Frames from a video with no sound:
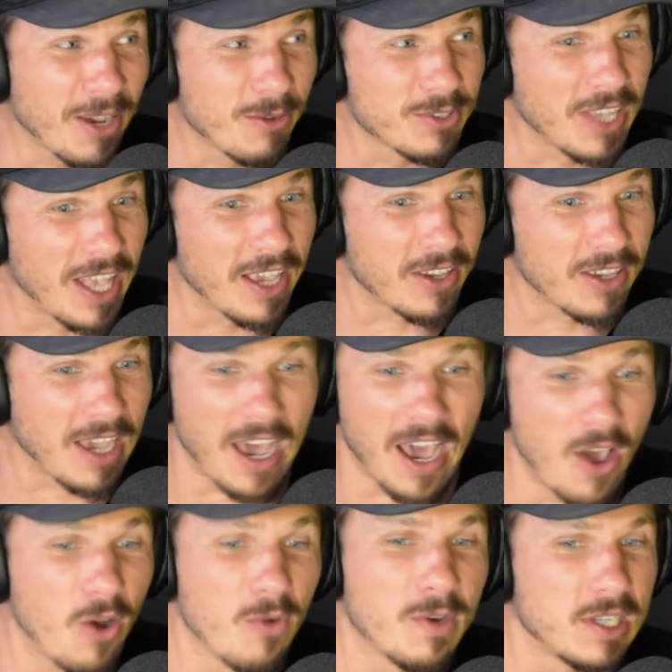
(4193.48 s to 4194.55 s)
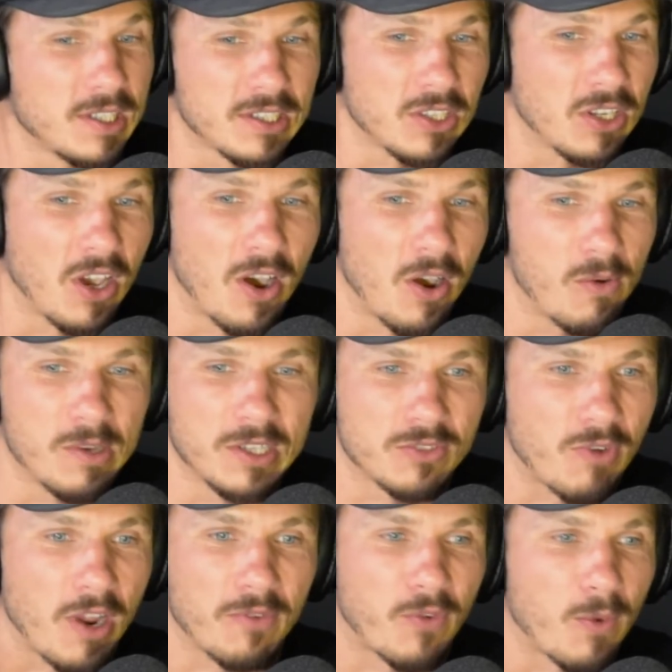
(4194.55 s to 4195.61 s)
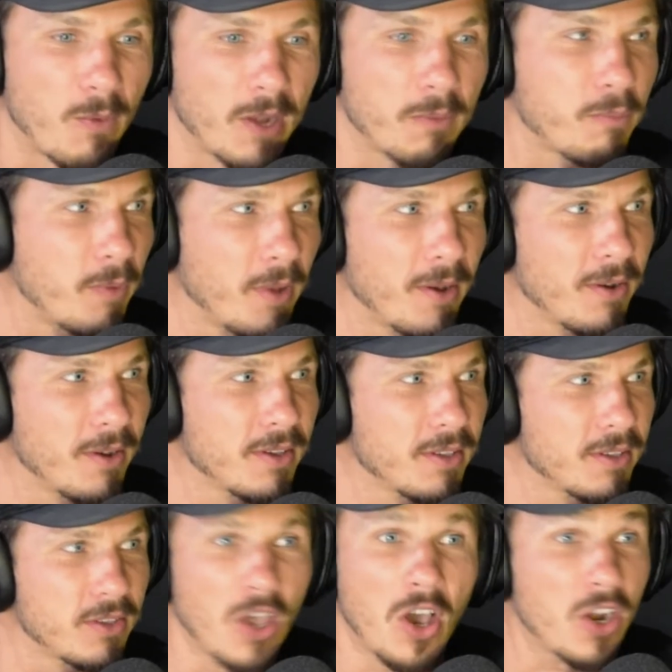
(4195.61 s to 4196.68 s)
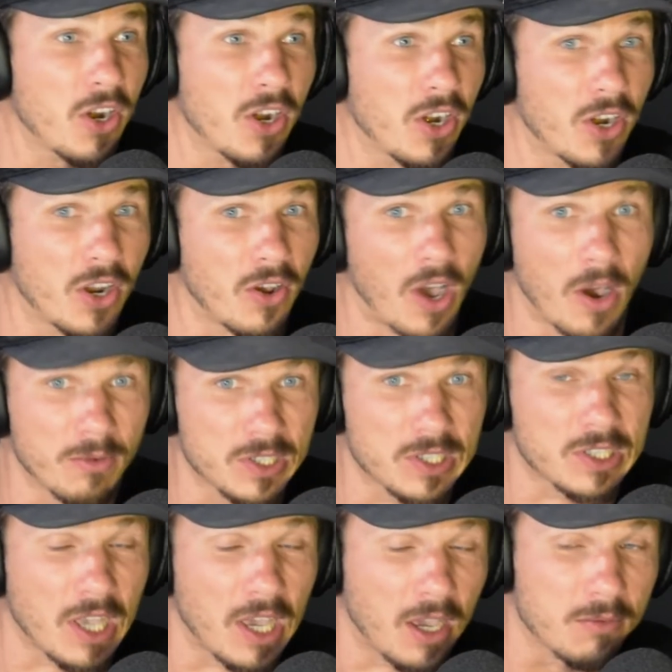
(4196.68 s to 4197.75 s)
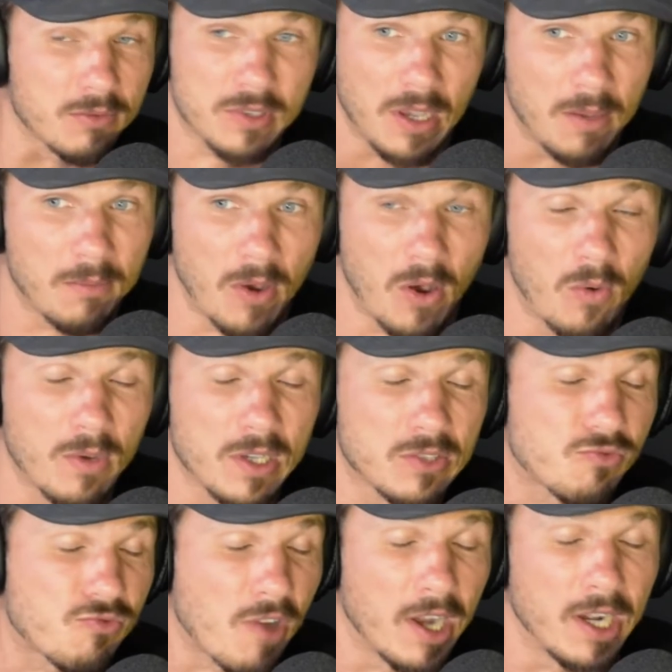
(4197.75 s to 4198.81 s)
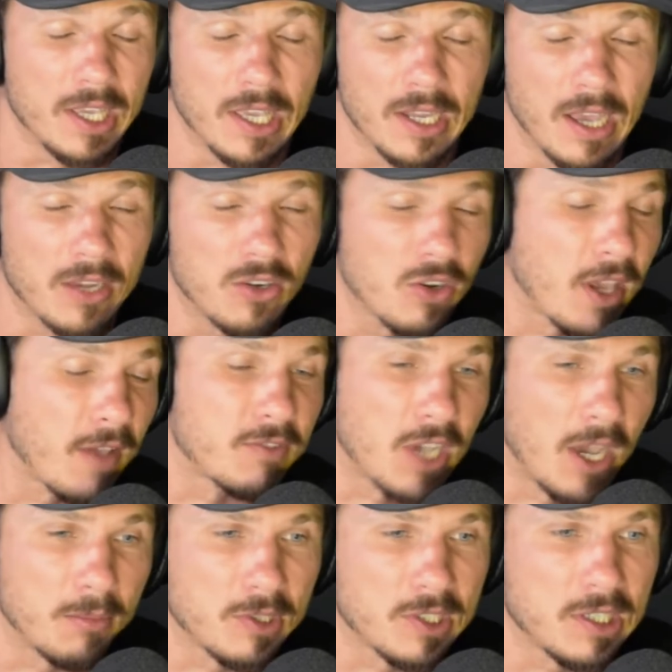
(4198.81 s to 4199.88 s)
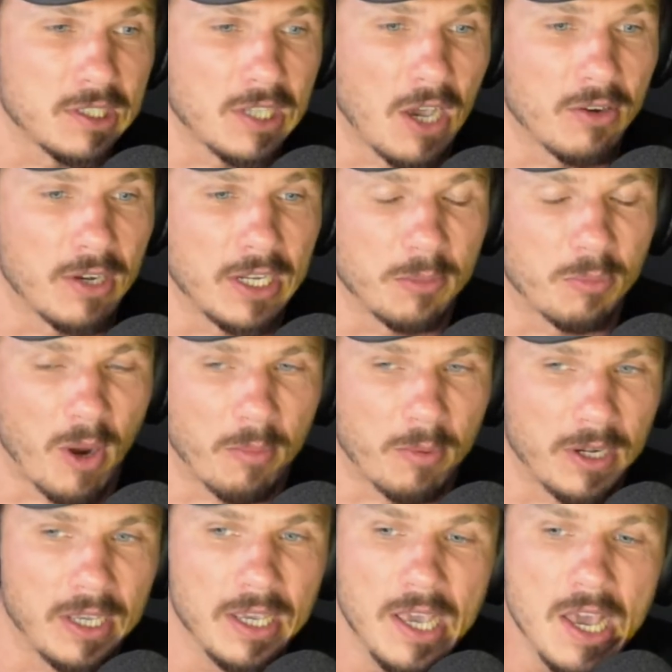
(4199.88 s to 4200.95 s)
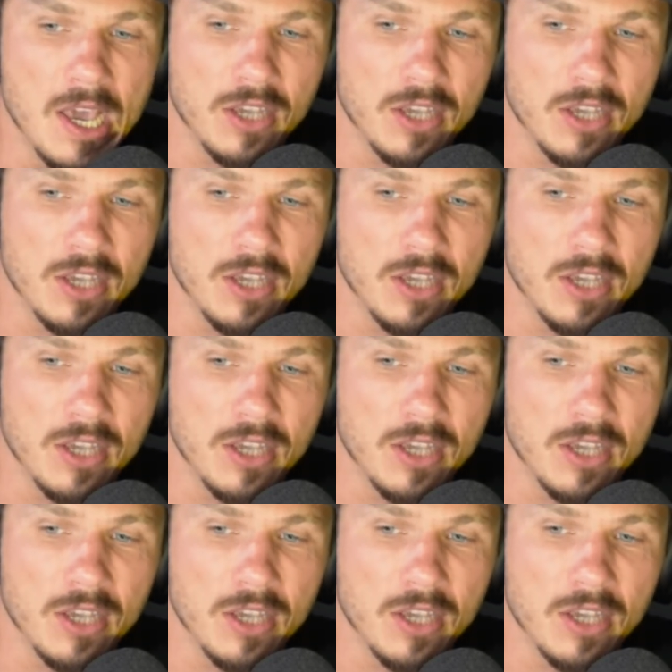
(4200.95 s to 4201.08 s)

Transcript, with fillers: I was like, I always, you know, I always run. Are you one. allergic or no? No, no, no, I was just like, I was, I'm always running, and I don't have time to sit down and eat properly.